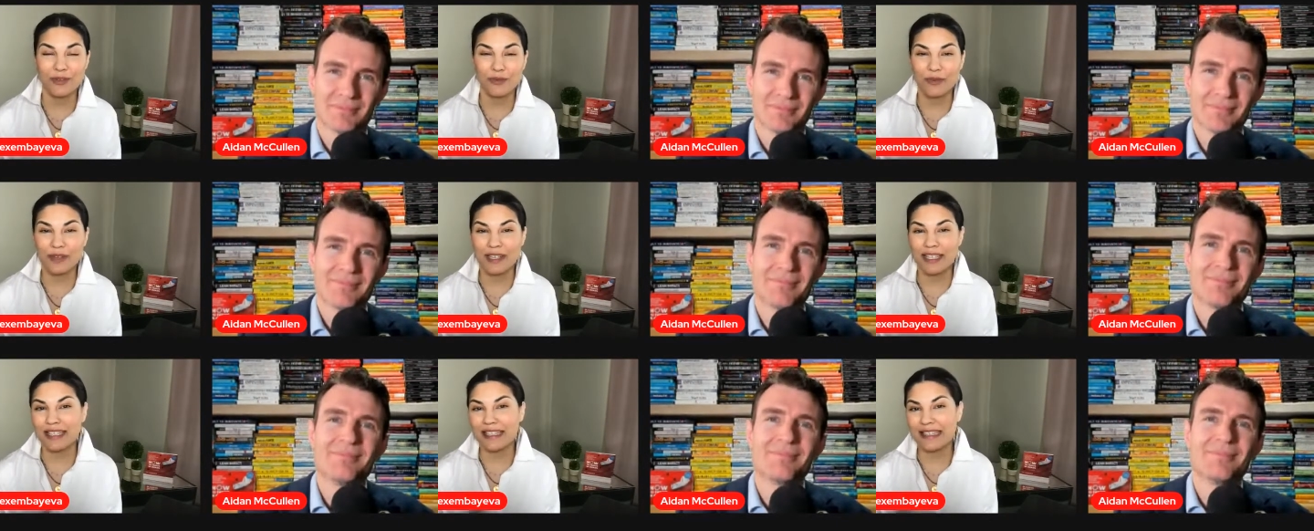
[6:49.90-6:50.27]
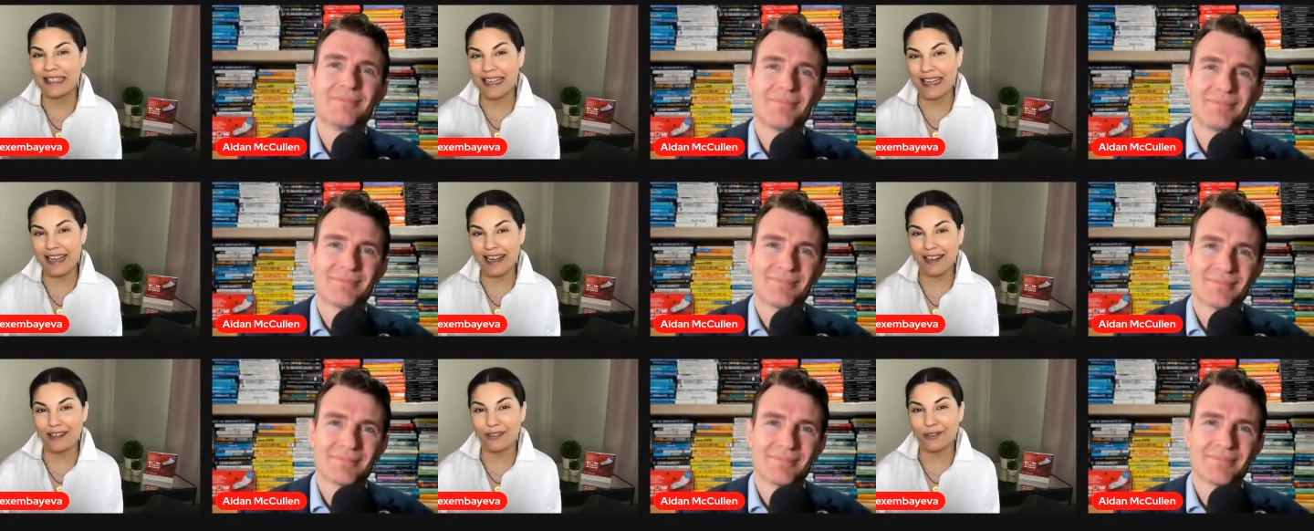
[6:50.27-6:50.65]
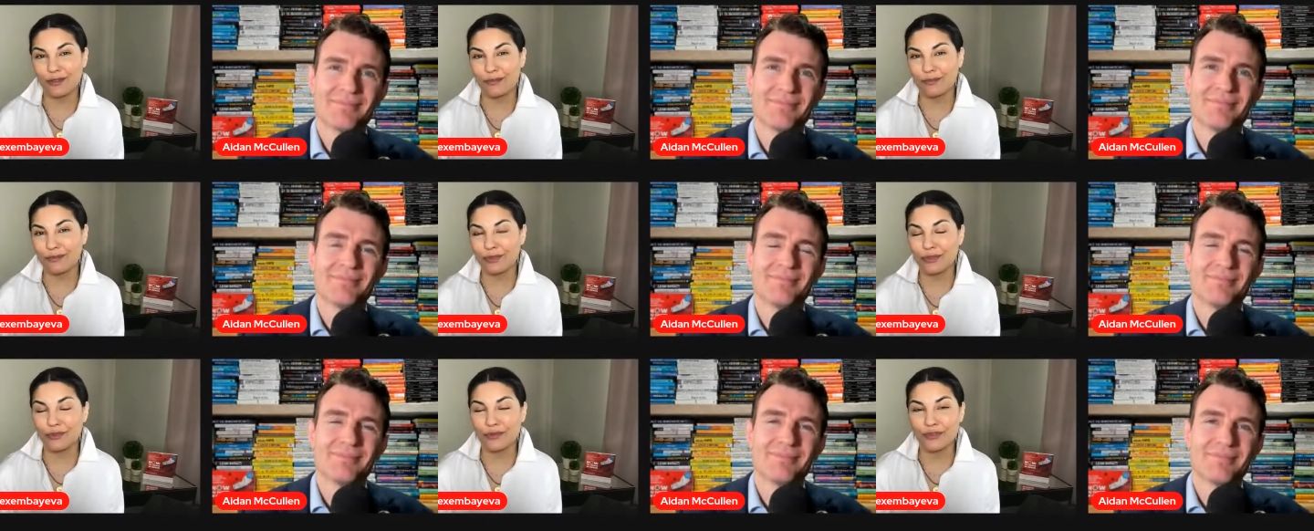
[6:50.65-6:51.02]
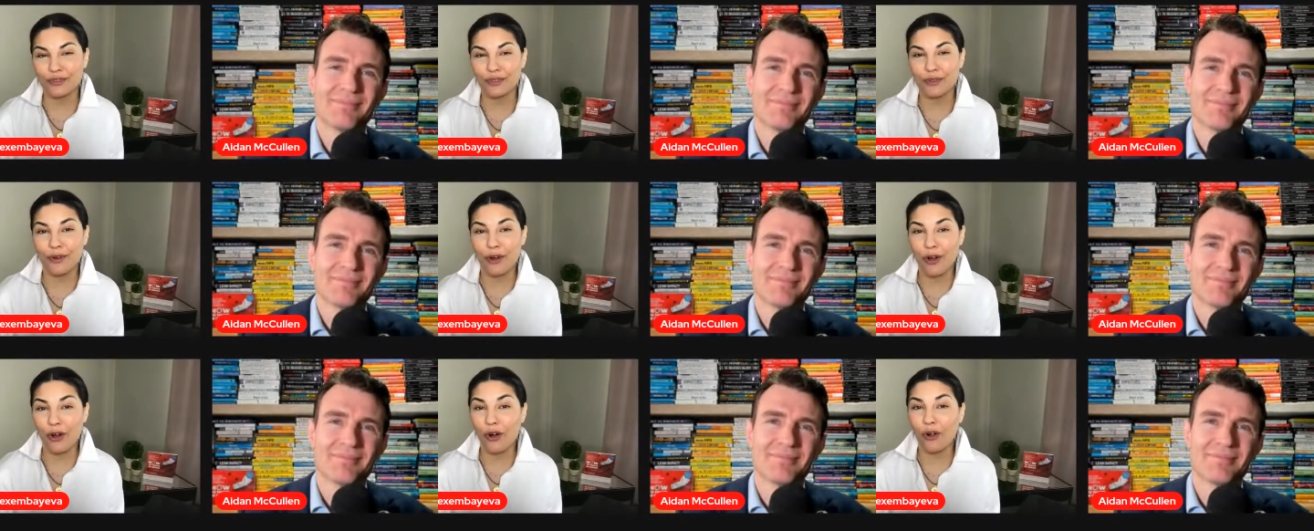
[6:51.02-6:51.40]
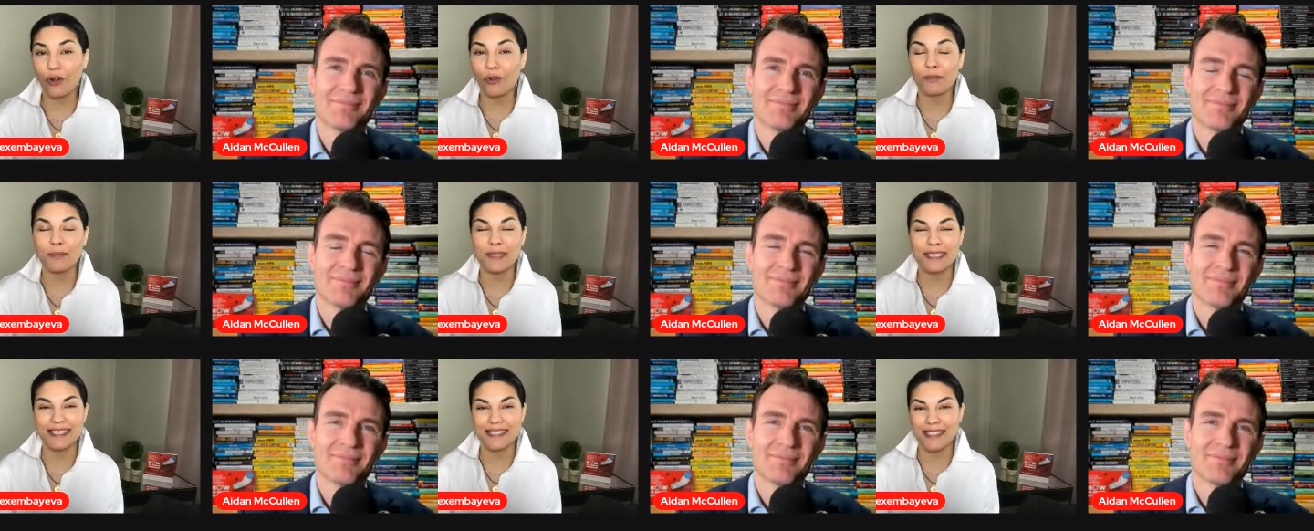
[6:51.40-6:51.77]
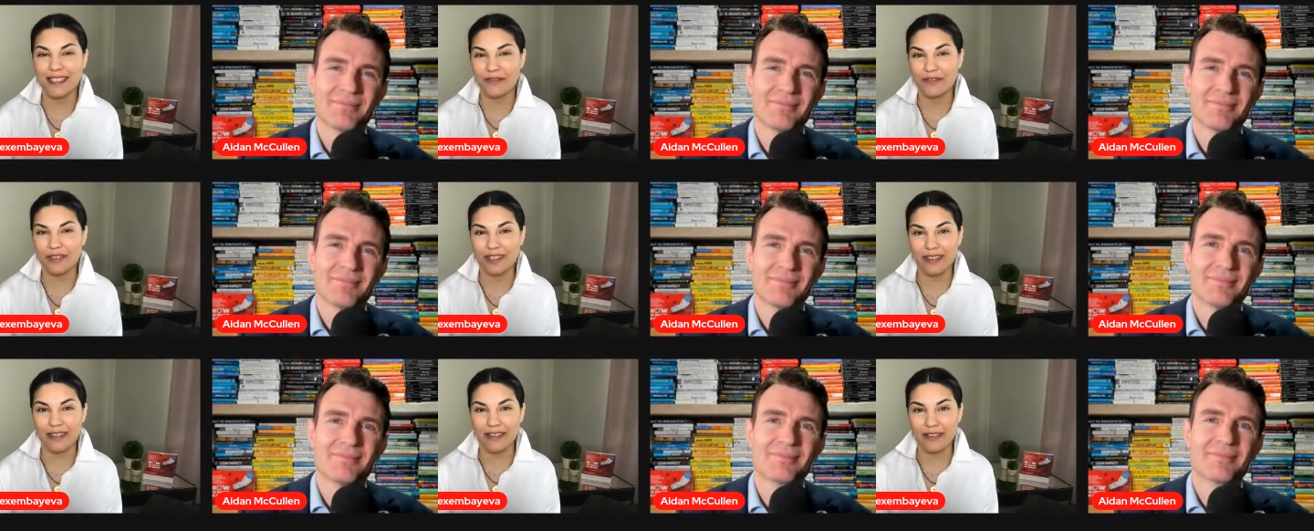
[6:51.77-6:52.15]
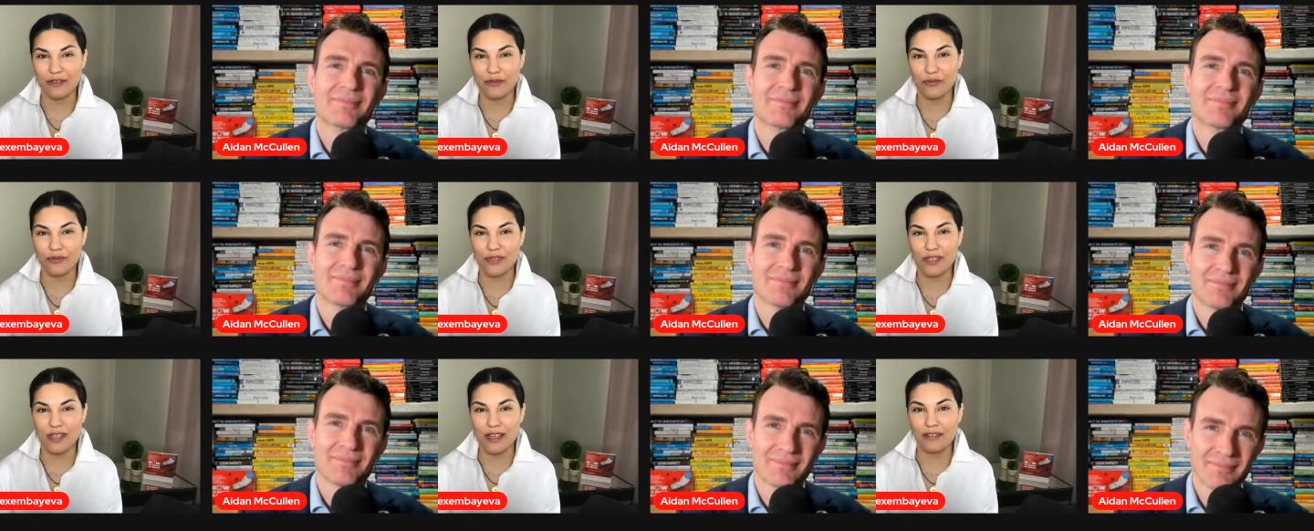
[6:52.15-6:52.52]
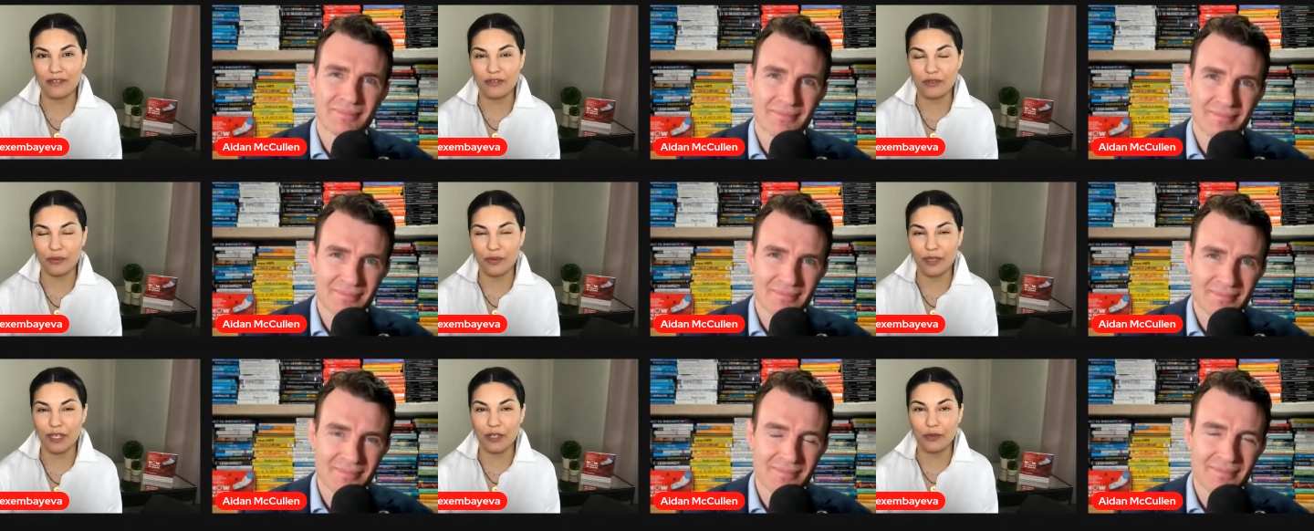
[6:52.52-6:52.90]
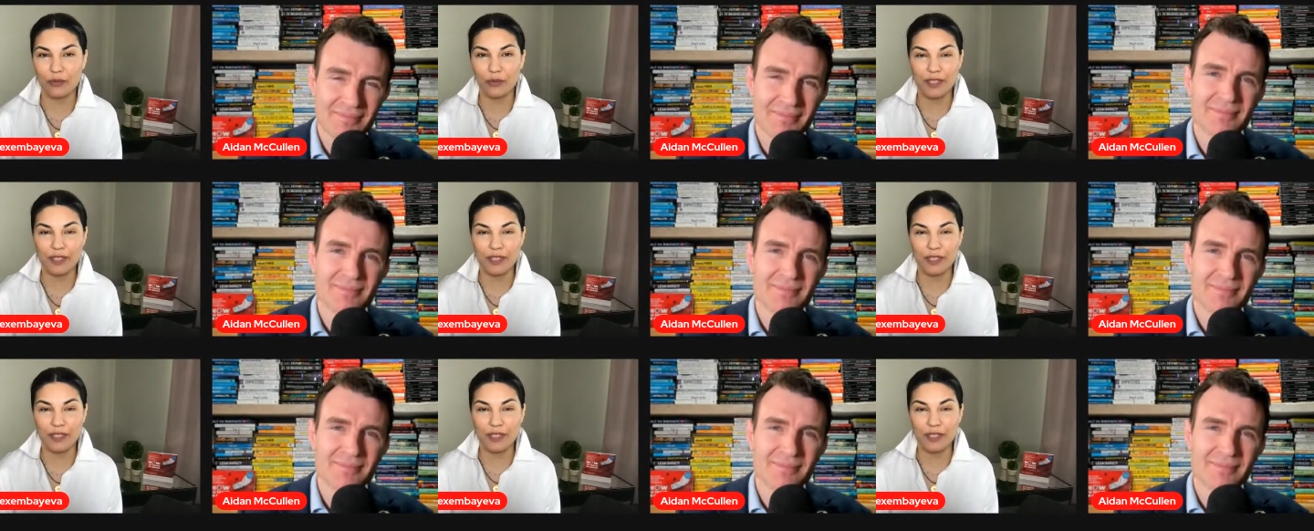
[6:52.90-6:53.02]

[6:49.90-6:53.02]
Speaker 1: we now moved almost everything to software.